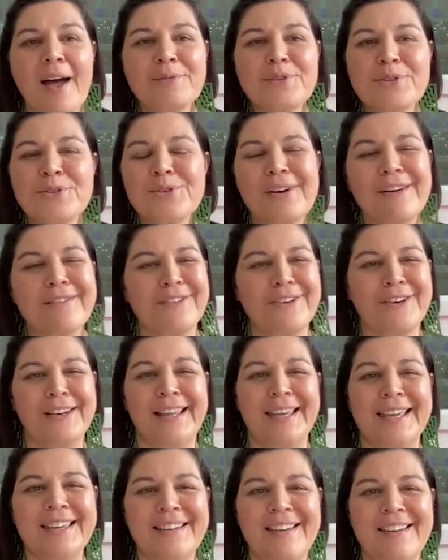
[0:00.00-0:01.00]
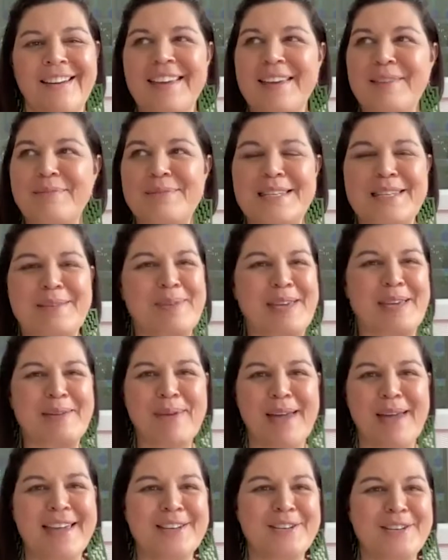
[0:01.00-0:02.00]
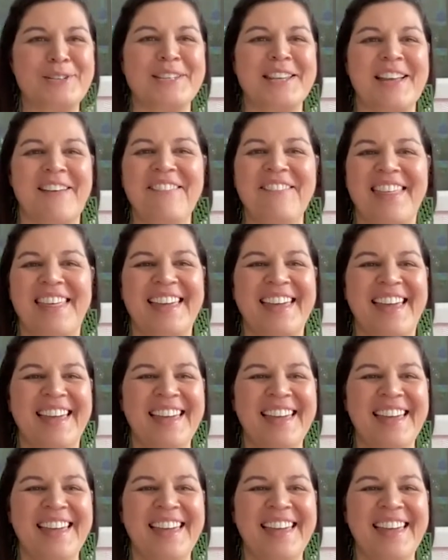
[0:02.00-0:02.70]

i'm sure i've got like an imdb page or something